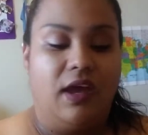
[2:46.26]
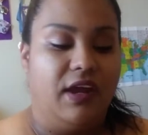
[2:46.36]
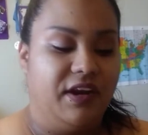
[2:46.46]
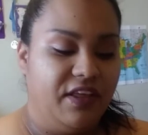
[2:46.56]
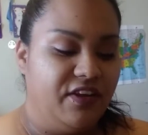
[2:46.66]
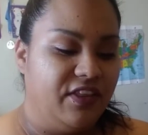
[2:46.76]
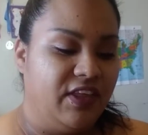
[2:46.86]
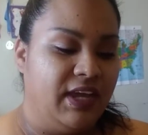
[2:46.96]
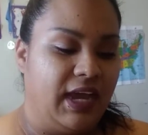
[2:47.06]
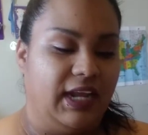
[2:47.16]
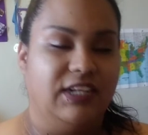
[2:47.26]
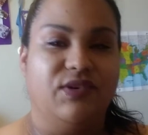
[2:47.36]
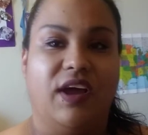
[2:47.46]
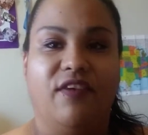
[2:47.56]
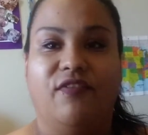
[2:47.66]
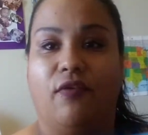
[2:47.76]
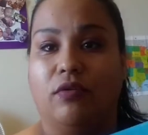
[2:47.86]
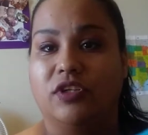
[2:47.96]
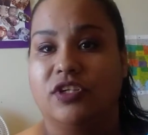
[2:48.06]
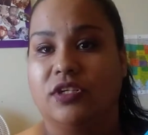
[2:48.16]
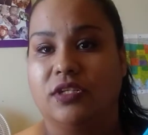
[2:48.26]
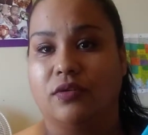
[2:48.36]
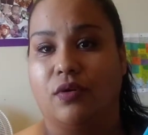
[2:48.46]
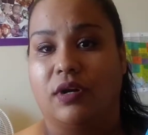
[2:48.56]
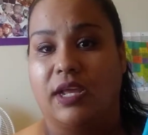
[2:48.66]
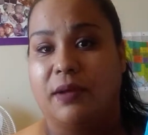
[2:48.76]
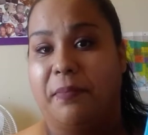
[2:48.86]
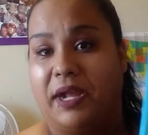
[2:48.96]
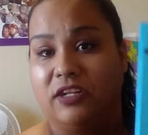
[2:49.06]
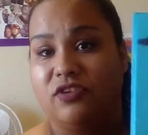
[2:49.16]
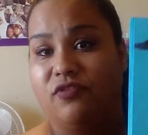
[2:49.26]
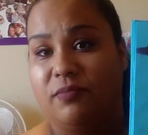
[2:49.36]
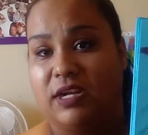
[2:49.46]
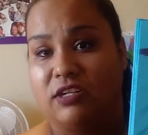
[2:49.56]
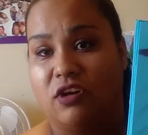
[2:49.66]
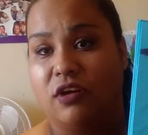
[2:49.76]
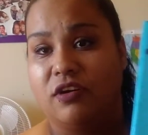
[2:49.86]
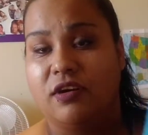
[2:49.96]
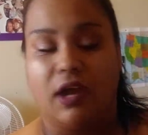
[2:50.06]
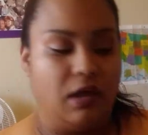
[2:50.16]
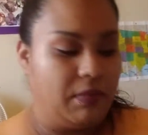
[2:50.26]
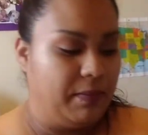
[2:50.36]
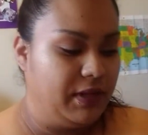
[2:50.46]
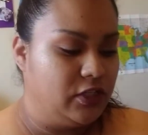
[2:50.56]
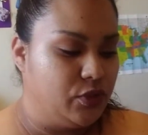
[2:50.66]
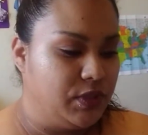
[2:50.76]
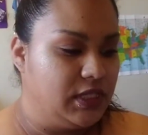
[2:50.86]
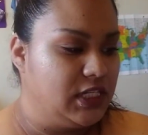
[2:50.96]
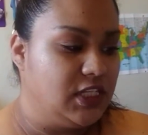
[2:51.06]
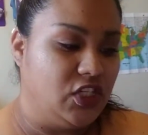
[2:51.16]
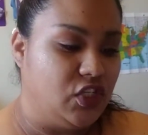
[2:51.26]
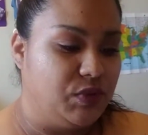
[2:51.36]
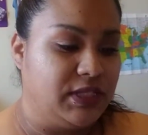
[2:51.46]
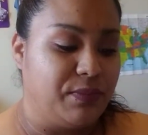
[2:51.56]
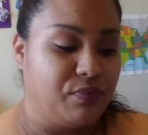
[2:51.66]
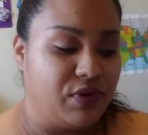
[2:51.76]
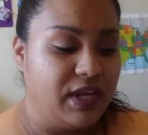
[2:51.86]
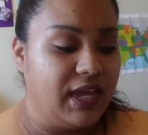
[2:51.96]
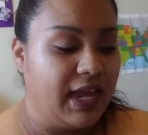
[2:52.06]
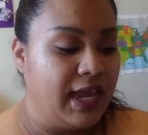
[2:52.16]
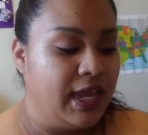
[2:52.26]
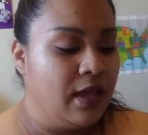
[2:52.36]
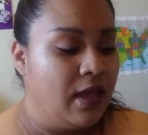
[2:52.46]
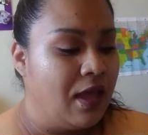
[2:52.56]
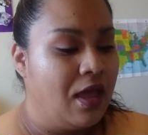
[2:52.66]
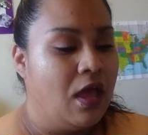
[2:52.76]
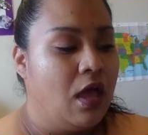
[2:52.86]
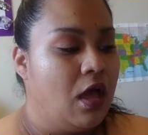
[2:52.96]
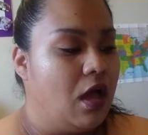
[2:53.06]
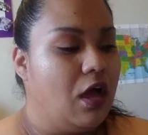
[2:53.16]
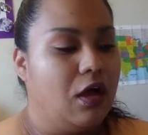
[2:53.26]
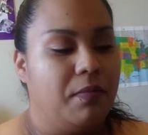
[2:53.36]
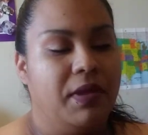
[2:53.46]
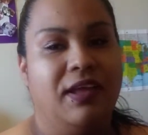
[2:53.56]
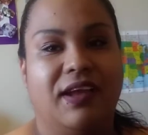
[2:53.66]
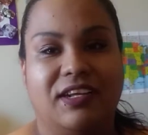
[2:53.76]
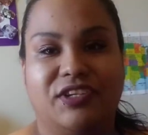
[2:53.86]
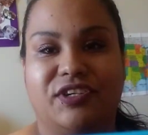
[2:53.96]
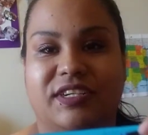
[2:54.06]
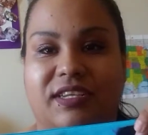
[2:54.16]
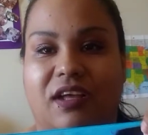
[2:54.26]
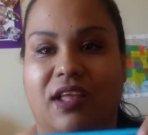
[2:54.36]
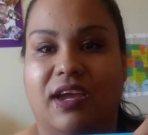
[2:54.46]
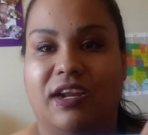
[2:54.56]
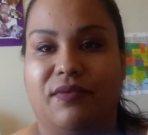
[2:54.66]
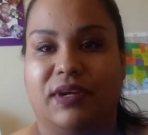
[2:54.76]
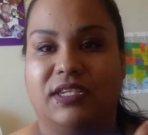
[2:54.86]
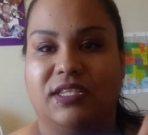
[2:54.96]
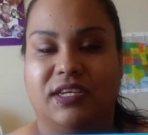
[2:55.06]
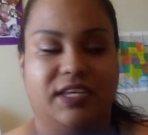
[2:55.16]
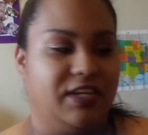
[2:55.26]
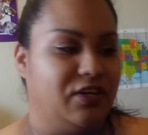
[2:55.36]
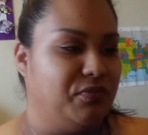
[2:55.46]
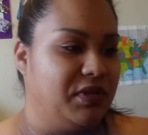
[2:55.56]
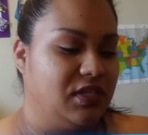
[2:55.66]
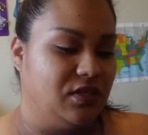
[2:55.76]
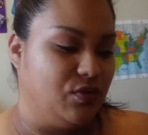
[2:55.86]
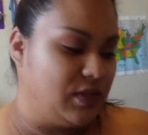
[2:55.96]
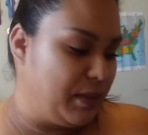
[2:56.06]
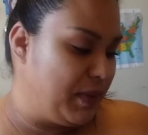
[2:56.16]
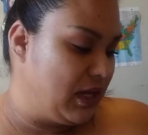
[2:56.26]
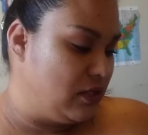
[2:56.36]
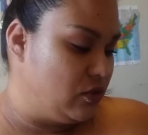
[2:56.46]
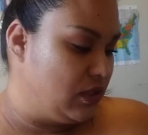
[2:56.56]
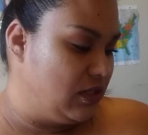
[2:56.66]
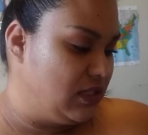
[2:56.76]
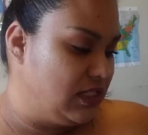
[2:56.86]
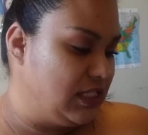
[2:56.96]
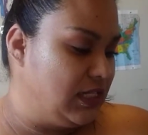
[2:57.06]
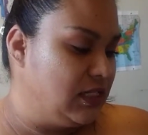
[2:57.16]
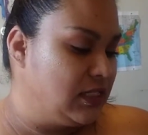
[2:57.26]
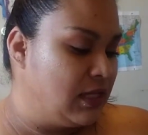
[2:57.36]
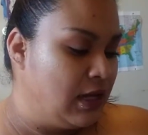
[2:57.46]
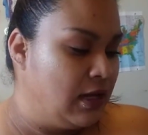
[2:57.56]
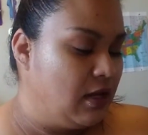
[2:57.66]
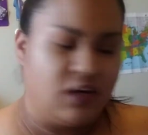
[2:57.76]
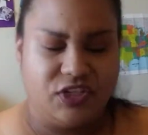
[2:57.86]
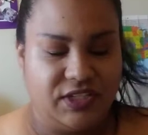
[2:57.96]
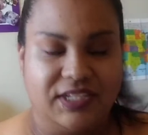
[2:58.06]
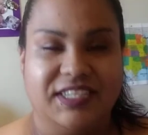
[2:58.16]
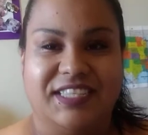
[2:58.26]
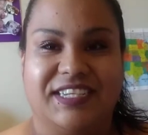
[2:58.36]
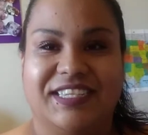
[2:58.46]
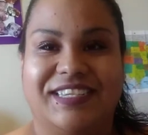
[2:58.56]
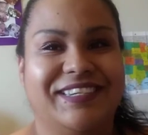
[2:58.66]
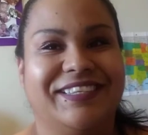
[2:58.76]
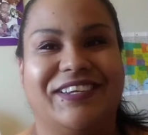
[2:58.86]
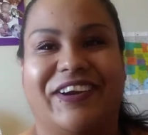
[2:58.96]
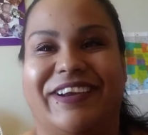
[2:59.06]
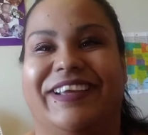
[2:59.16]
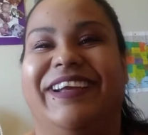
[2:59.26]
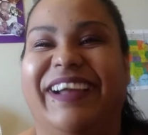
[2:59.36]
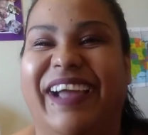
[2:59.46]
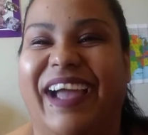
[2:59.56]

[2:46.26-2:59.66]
Another thing, I like to have folders or a binder for my daughter. I've been doing this since she was in pre-K. As you could tell, I had to erase the year because this was back in 2006 or 2016, sorry.